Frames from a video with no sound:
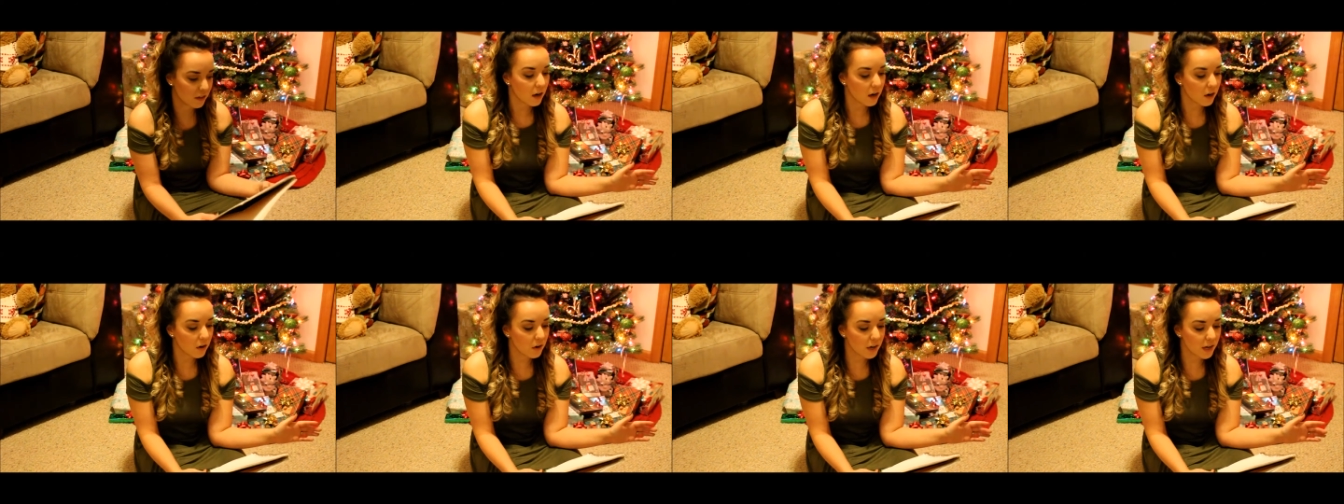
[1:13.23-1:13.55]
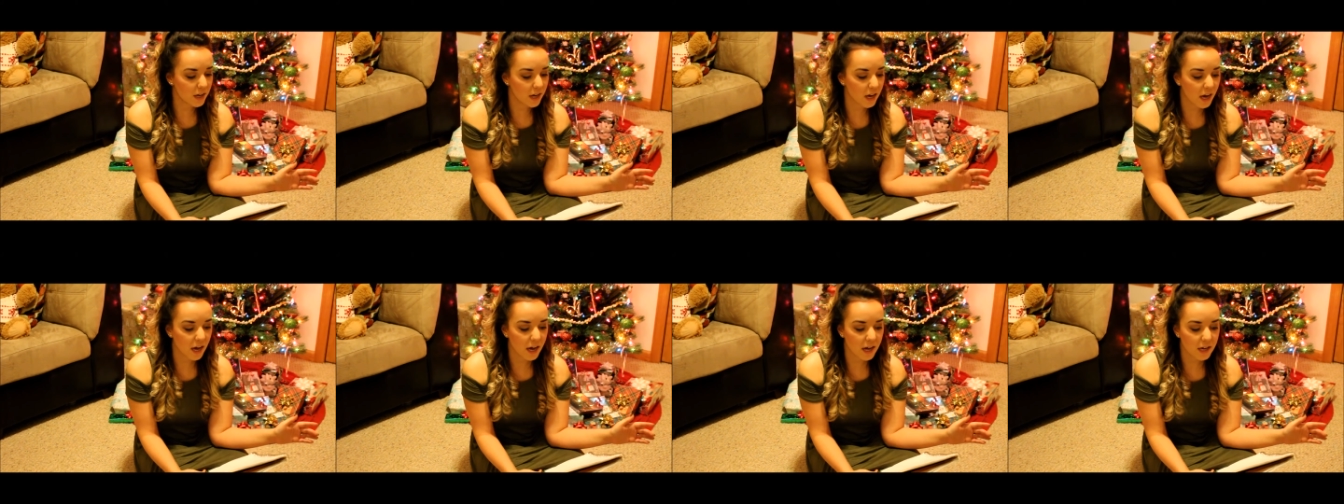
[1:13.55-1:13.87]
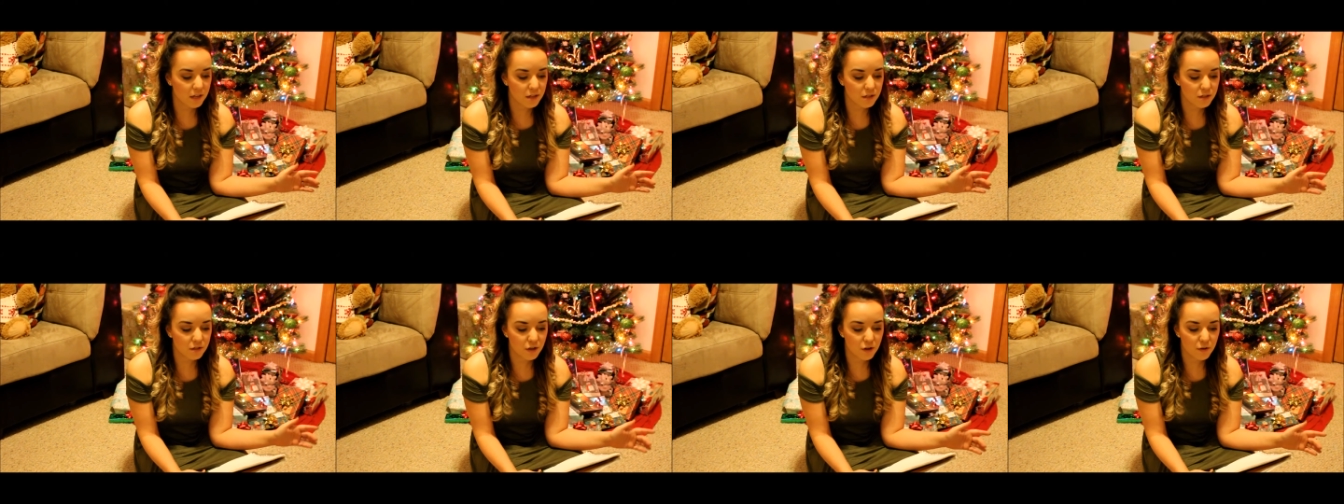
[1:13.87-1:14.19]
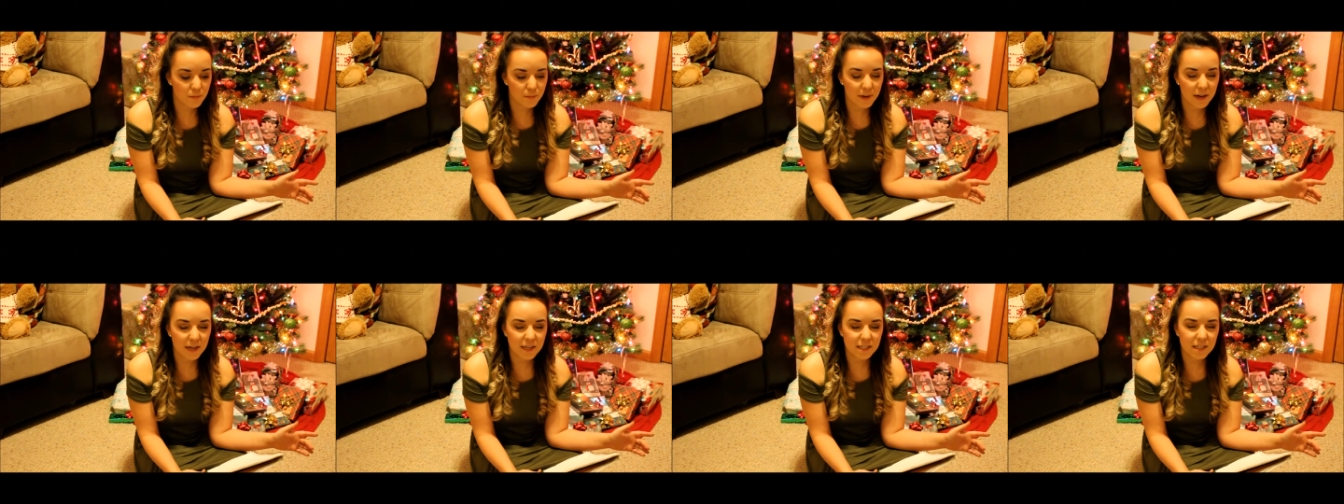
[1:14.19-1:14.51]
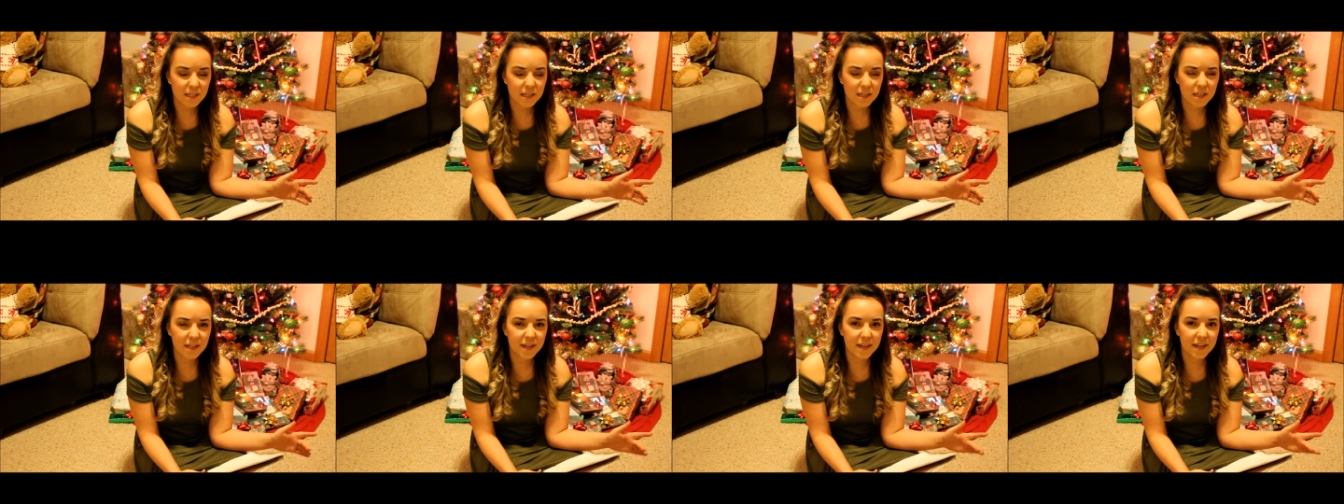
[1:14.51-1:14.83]
Alright guys, so
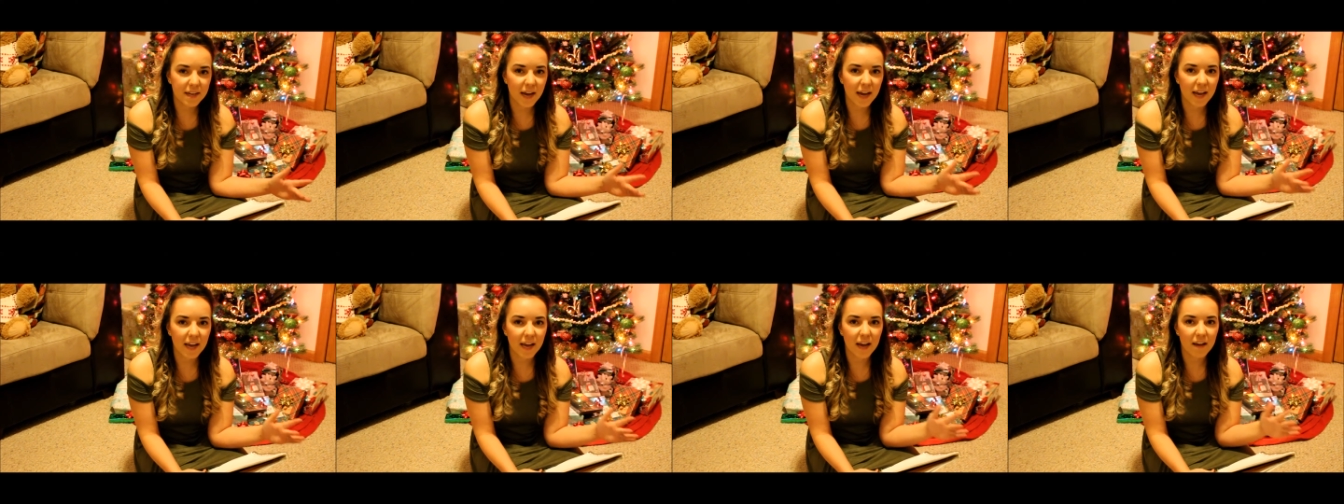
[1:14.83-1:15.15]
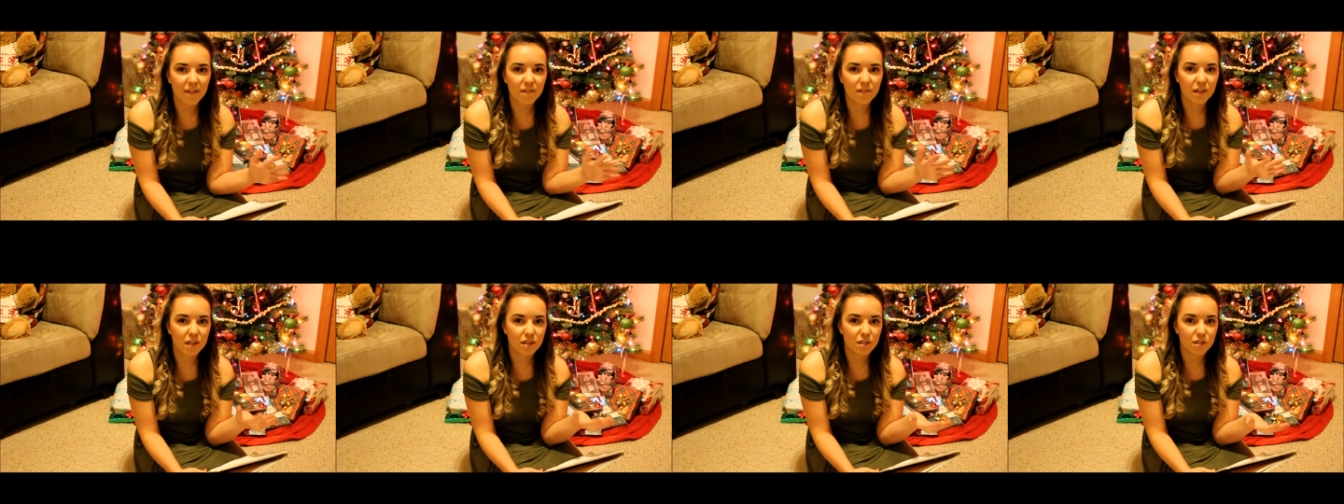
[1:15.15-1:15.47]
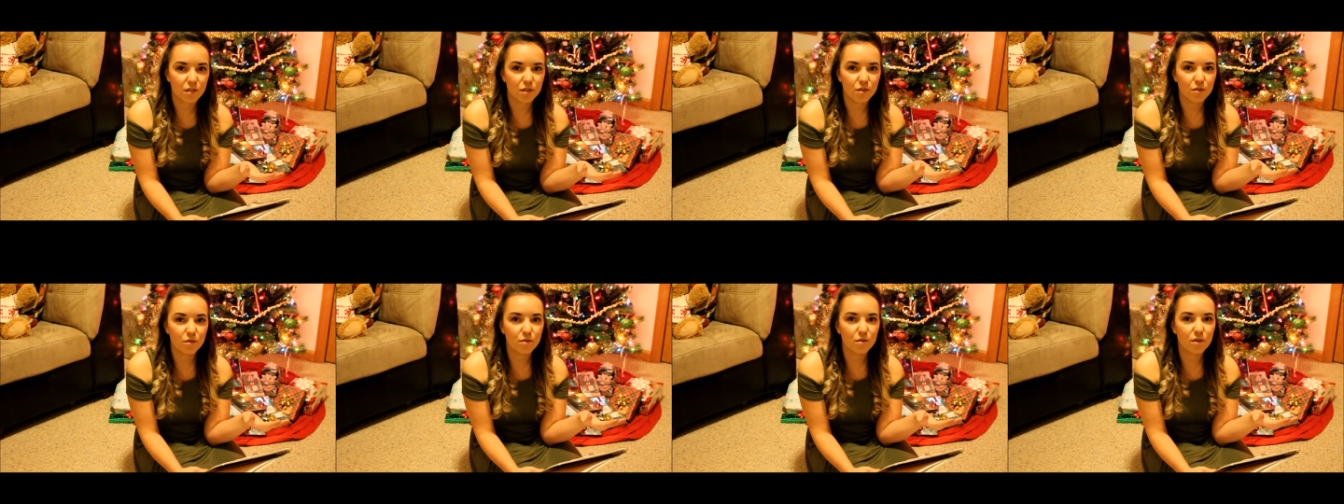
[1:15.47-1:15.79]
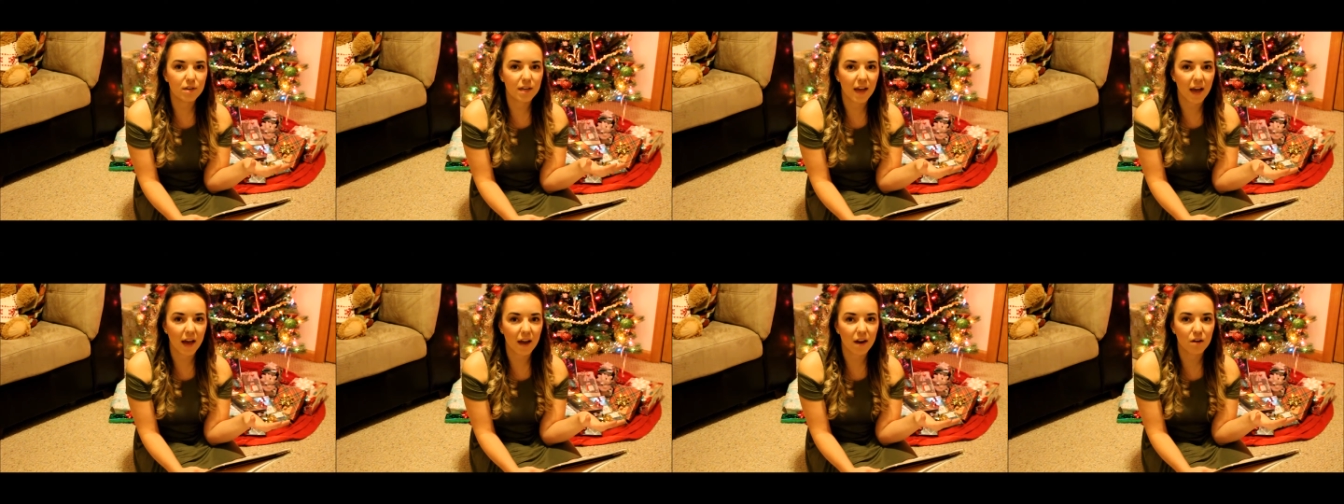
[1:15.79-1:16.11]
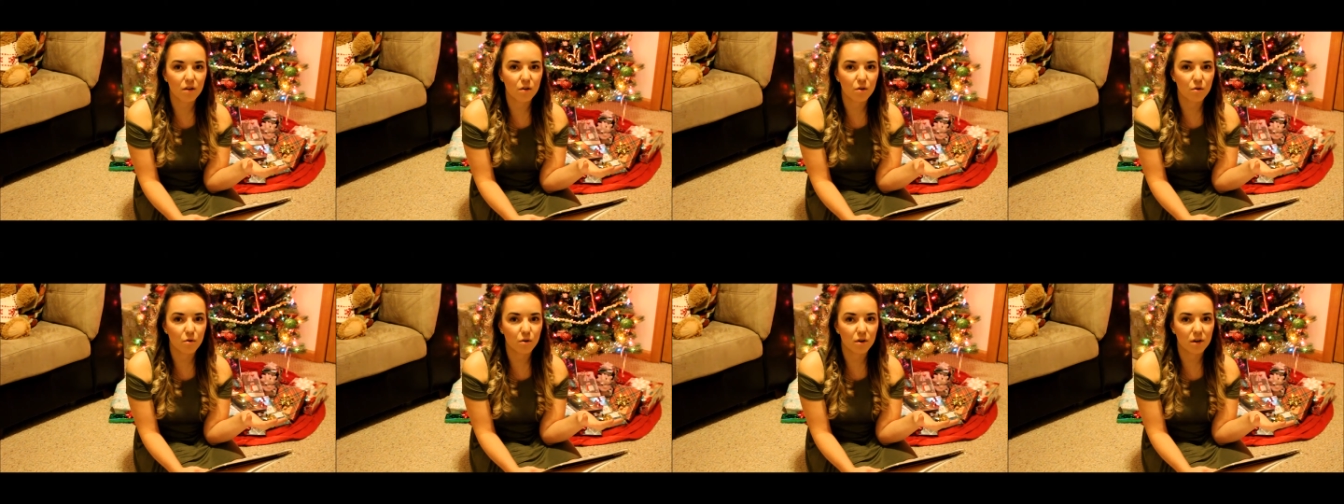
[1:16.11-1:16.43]
basically I have like two
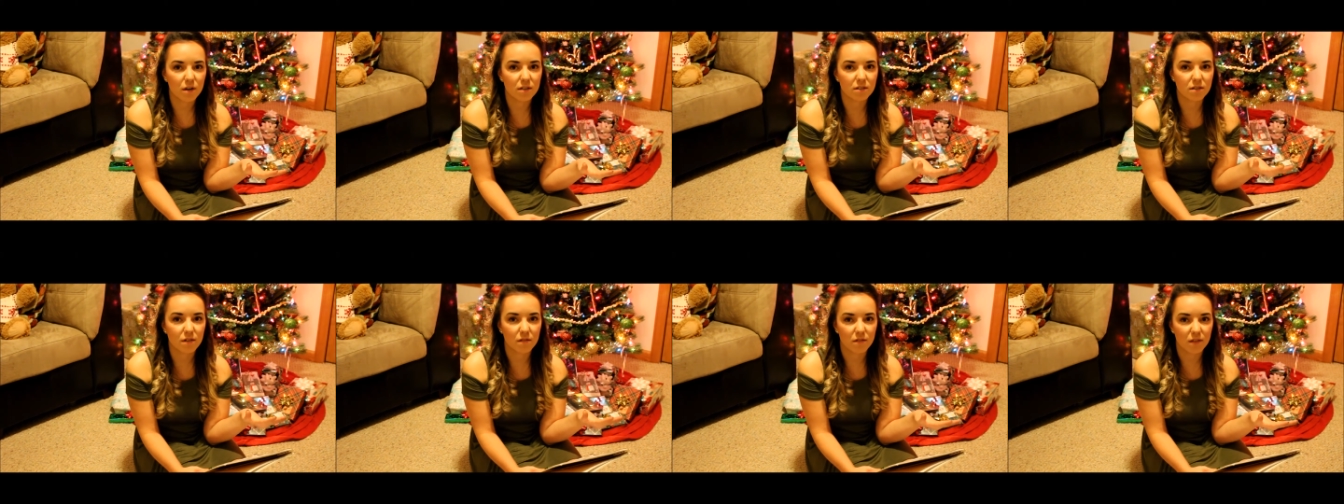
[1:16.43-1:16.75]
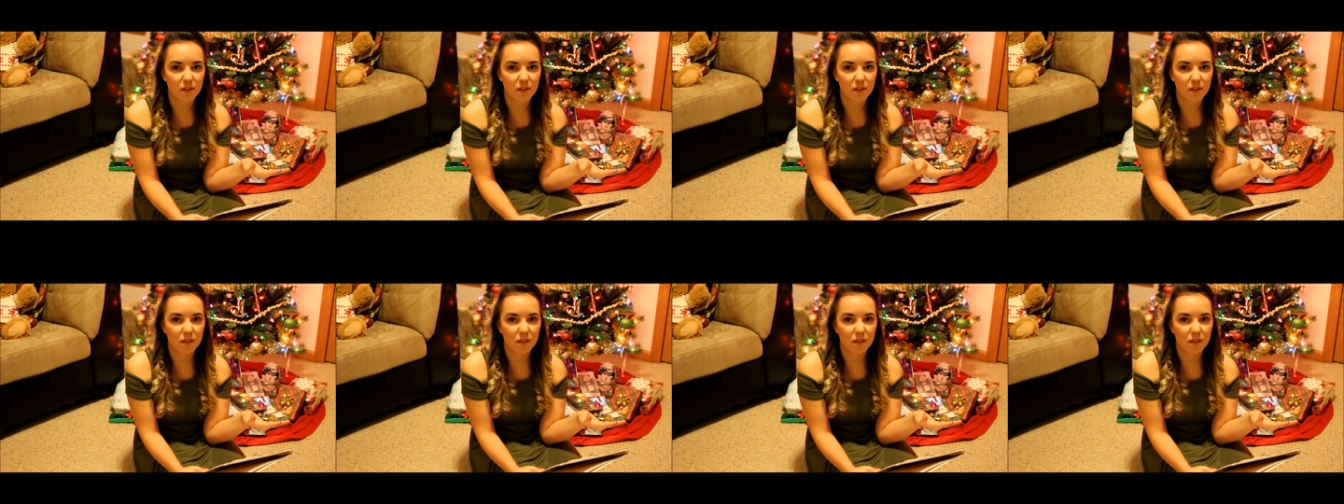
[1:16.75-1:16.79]
categories of